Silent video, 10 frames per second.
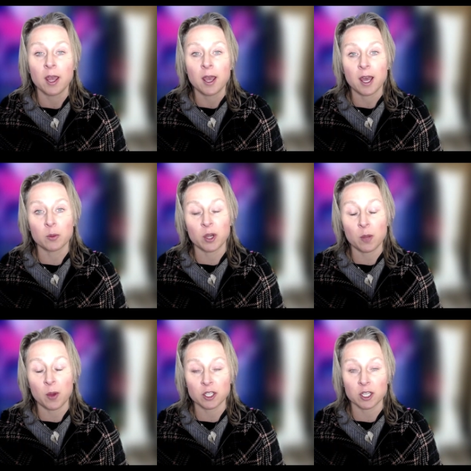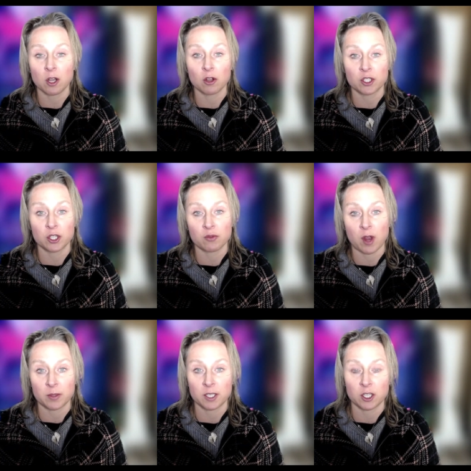and when your body clock's
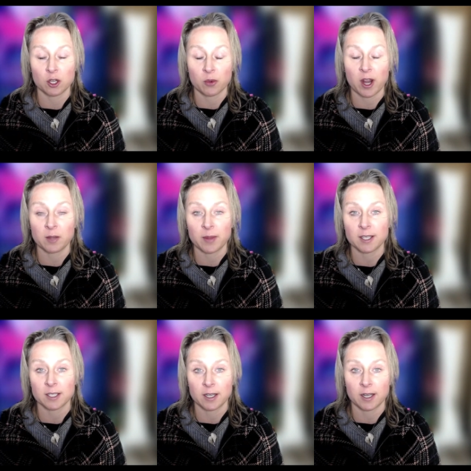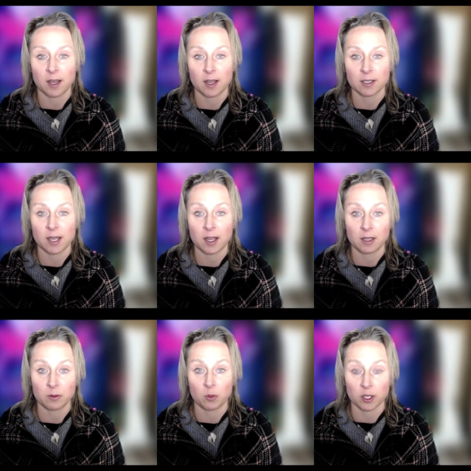disrupted, your brain basically can't
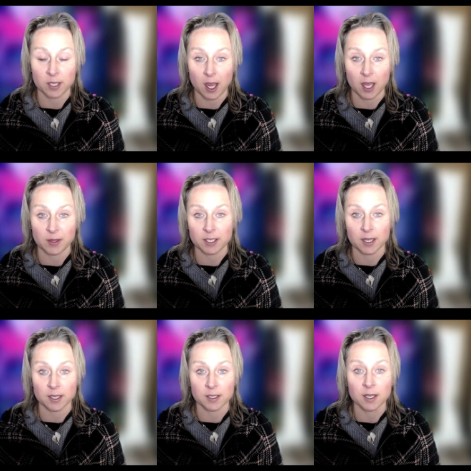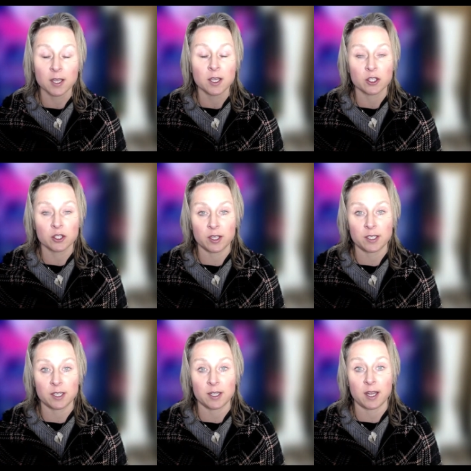tell what time it is. So
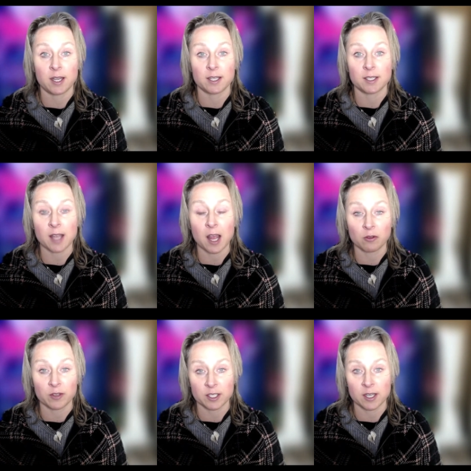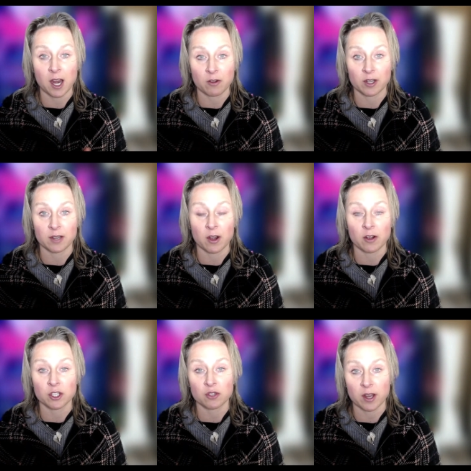this in, in itself is inherently
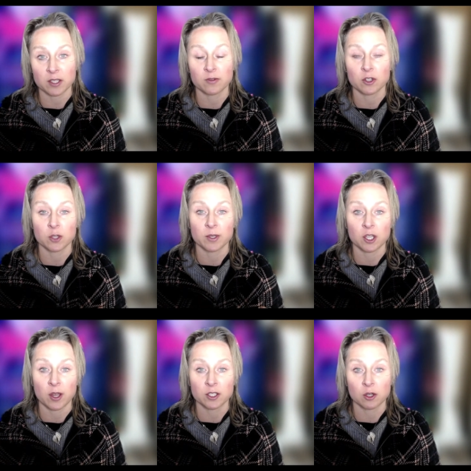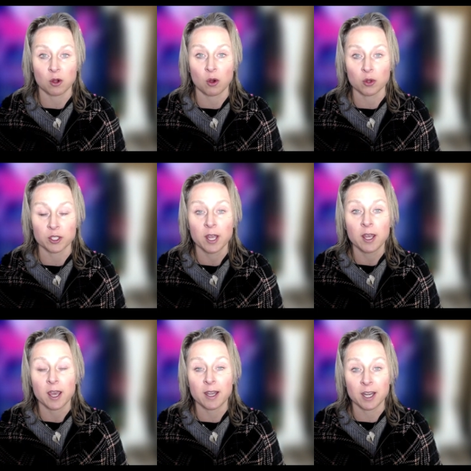very stressful. So it's going to cause
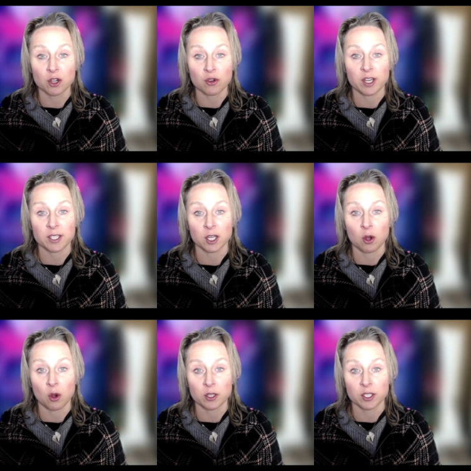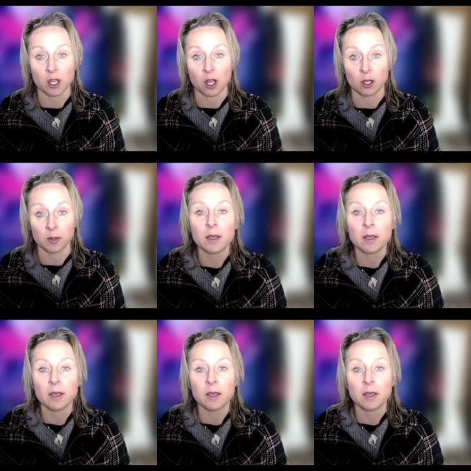an increase in cortisol.